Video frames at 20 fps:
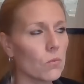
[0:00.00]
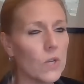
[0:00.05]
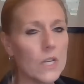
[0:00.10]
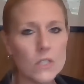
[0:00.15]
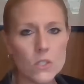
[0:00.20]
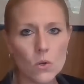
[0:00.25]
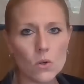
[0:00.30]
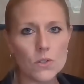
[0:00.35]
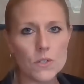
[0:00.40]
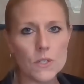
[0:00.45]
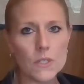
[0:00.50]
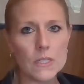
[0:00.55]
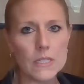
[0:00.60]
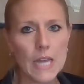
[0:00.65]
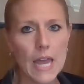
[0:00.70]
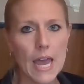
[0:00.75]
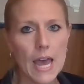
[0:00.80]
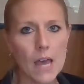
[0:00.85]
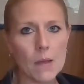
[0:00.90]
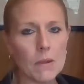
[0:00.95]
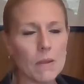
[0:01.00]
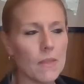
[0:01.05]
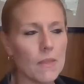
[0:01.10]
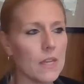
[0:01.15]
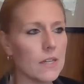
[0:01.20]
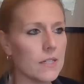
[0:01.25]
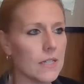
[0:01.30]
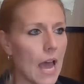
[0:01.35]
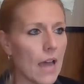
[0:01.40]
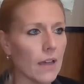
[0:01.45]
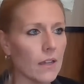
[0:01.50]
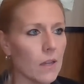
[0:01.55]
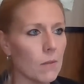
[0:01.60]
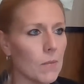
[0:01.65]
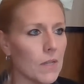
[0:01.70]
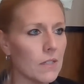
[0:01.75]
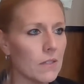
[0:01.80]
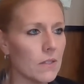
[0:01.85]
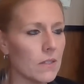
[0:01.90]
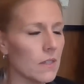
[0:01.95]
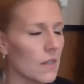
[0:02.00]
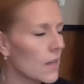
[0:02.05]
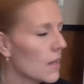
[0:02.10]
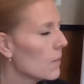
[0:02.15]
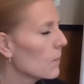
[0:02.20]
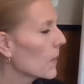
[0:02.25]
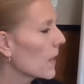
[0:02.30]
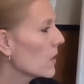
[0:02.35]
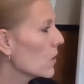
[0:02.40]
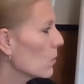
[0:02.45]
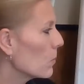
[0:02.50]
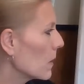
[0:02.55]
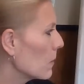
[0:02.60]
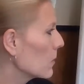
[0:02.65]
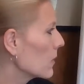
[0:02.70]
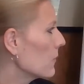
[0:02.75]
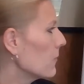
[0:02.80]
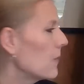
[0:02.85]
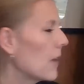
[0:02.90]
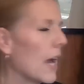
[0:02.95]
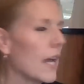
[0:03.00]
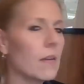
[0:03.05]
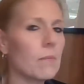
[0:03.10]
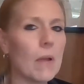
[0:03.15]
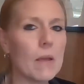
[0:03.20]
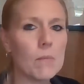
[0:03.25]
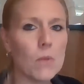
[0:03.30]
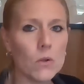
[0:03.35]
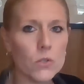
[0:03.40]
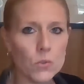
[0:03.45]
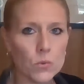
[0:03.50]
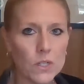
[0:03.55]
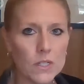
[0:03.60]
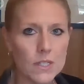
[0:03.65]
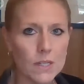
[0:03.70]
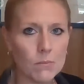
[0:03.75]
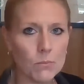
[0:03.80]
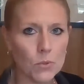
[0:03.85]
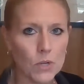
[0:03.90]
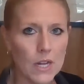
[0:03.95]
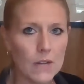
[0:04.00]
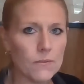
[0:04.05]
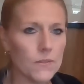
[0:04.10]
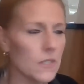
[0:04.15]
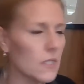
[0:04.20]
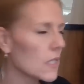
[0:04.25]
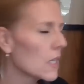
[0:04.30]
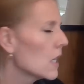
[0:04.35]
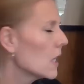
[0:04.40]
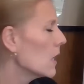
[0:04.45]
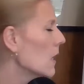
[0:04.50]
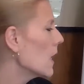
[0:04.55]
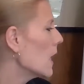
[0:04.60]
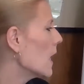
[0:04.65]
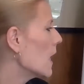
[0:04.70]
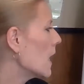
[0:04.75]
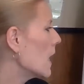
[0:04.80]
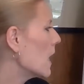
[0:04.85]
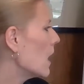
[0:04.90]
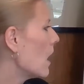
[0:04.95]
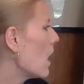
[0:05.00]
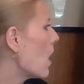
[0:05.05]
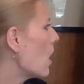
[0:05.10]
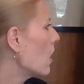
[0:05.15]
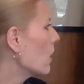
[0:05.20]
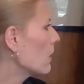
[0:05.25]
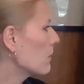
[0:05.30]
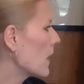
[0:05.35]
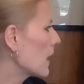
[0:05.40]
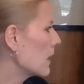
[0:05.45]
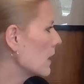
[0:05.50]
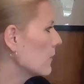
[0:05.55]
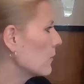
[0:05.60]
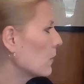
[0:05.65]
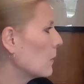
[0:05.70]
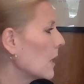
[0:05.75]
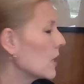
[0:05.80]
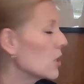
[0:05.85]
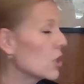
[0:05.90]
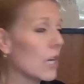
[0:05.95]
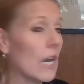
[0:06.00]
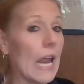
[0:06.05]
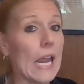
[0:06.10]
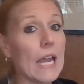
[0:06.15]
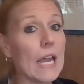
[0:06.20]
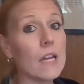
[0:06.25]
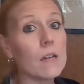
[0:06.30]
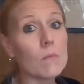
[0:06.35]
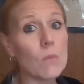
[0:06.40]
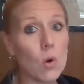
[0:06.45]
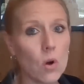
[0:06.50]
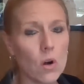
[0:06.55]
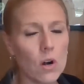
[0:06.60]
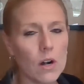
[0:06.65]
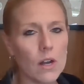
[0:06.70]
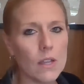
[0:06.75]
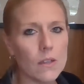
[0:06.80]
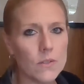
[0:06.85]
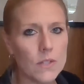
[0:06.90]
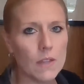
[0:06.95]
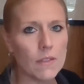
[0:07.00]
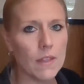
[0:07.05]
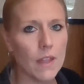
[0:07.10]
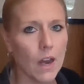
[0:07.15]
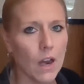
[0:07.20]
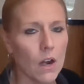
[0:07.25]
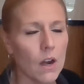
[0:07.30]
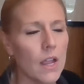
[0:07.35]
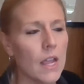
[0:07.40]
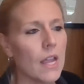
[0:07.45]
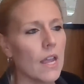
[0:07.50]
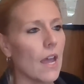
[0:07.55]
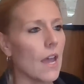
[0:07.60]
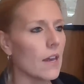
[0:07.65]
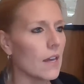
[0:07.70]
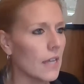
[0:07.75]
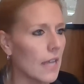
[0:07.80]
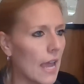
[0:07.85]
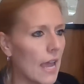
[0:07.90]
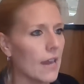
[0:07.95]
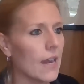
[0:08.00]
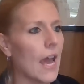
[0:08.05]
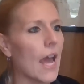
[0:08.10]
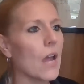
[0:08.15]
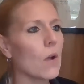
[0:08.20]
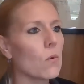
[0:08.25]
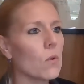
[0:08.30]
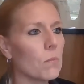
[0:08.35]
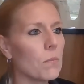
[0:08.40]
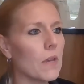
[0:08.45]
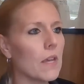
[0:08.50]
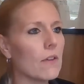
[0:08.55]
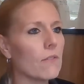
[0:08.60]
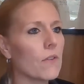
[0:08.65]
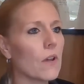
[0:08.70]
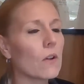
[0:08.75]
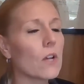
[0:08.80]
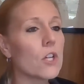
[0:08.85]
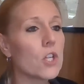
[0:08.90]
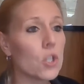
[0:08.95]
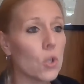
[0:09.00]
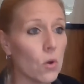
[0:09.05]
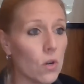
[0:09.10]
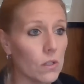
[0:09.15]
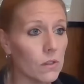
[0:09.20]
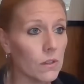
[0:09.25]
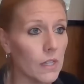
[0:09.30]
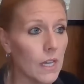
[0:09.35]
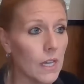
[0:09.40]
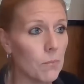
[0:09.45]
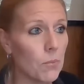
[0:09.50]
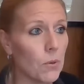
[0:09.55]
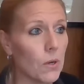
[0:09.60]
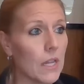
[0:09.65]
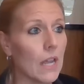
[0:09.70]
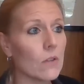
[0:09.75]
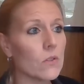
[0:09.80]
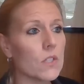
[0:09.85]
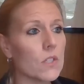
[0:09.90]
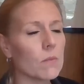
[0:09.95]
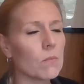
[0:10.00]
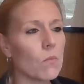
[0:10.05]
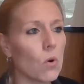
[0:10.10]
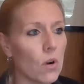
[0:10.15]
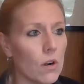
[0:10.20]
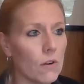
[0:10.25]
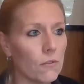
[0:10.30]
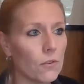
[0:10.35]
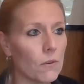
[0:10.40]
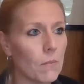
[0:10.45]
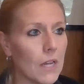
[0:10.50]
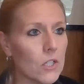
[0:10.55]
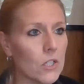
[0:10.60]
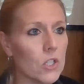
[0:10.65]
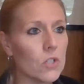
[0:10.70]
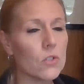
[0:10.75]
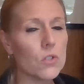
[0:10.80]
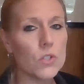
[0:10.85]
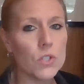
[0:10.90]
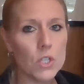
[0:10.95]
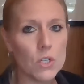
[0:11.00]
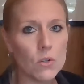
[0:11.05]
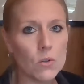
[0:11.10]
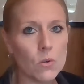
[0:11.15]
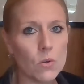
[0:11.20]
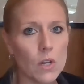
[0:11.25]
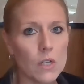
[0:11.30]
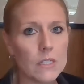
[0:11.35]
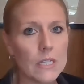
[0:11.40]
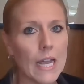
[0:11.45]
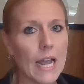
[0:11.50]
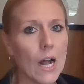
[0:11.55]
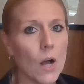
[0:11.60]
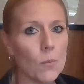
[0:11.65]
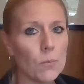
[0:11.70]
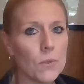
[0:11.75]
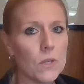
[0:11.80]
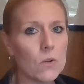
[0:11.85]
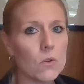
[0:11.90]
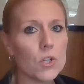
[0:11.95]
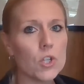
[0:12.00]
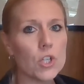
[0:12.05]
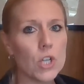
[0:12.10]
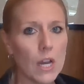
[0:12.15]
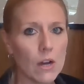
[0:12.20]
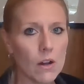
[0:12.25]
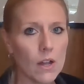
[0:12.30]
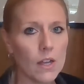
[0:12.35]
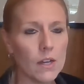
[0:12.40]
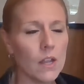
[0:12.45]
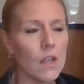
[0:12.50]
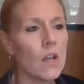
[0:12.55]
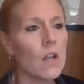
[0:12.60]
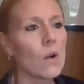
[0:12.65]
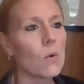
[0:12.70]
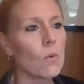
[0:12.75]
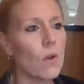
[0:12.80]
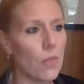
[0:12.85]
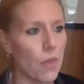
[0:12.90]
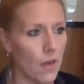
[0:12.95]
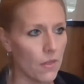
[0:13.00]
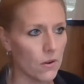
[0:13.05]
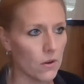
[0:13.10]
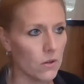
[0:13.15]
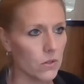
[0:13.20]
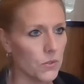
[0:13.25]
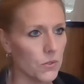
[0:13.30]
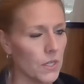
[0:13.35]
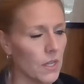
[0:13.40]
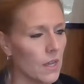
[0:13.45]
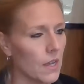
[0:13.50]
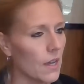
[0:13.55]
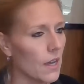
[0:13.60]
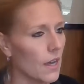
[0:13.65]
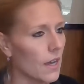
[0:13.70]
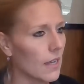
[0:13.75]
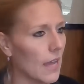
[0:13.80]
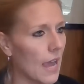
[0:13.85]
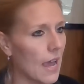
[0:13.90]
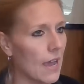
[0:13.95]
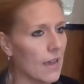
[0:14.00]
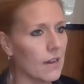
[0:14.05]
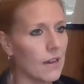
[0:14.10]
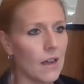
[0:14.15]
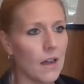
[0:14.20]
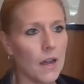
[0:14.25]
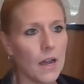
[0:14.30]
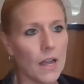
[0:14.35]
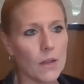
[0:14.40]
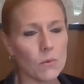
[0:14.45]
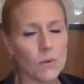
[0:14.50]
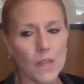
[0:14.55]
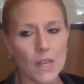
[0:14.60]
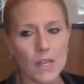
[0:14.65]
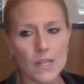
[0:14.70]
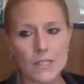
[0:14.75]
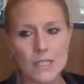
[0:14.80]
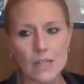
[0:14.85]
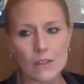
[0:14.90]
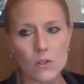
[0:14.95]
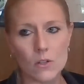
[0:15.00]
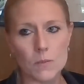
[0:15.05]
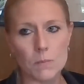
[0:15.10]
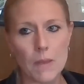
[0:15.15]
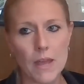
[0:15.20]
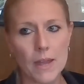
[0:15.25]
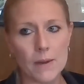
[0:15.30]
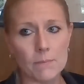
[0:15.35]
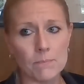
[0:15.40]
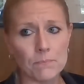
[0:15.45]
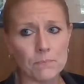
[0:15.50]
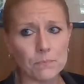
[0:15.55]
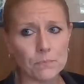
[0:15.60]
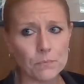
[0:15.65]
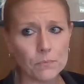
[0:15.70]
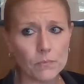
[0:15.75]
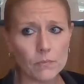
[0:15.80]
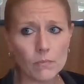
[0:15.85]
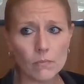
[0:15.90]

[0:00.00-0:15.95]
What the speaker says: resources tab and then documents, and you'll be able to find my most recent briefs. All of that information and more is in there. And again, I will be very shortly putting out some more information soon to help you share it with others. Again, I realize that there's been